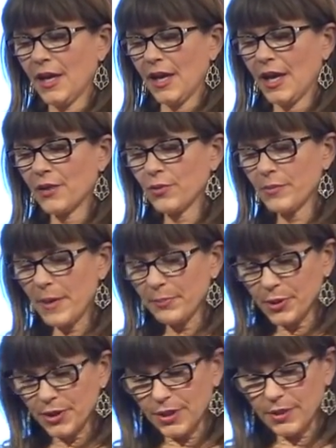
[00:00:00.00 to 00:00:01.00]
And
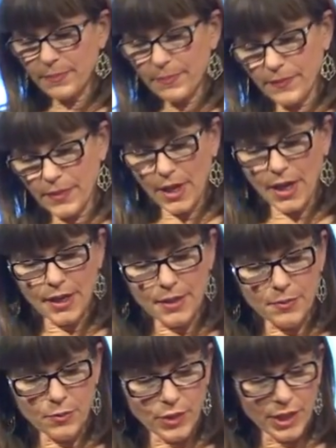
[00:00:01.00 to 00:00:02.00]
remember,
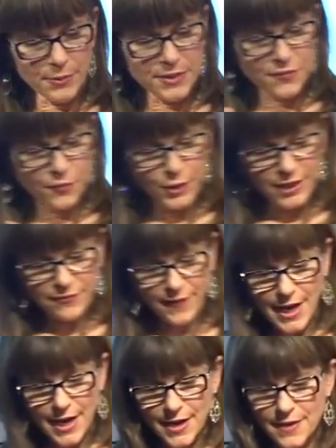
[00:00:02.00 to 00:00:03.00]
when I was
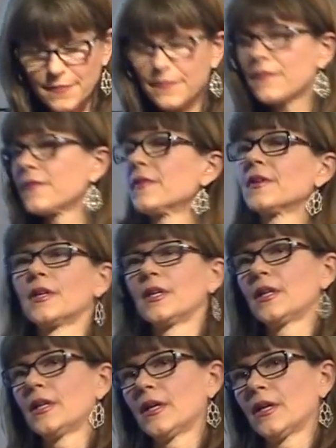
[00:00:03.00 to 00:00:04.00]
45,
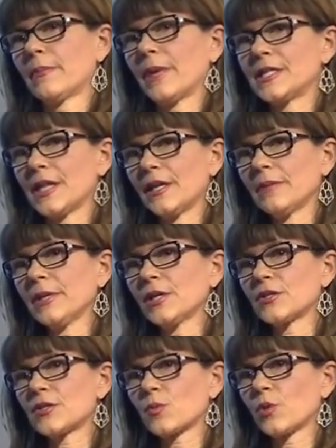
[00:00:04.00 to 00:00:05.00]
my
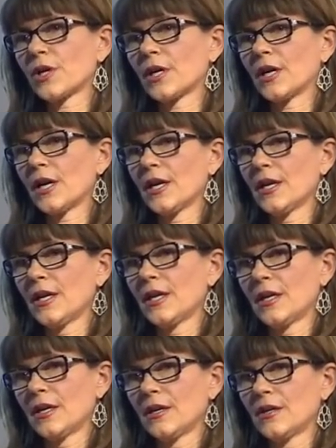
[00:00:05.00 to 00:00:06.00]
telomeres were
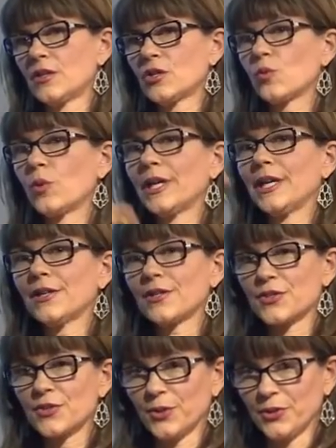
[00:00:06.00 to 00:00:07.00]
20
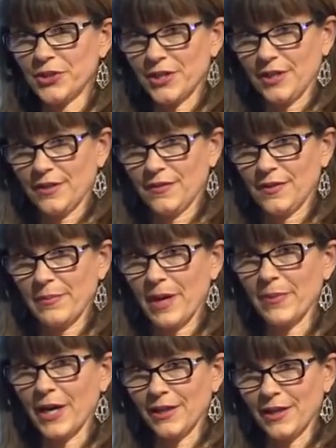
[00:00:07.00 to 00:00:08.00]
years older than my
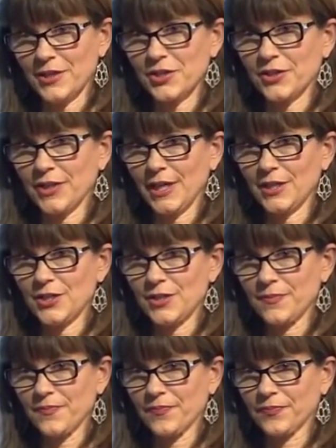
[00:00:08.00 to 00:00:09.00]
biological
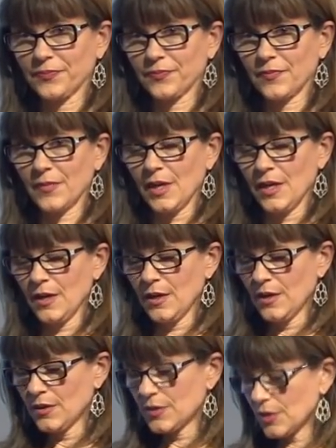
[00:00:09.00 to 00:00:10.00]
age.
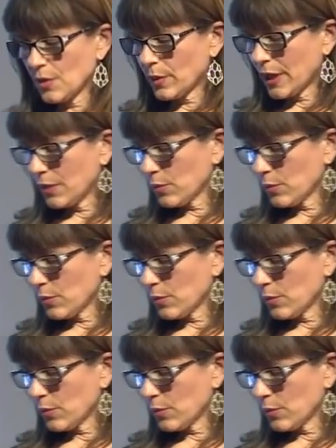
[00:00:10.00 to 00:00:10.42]
So when I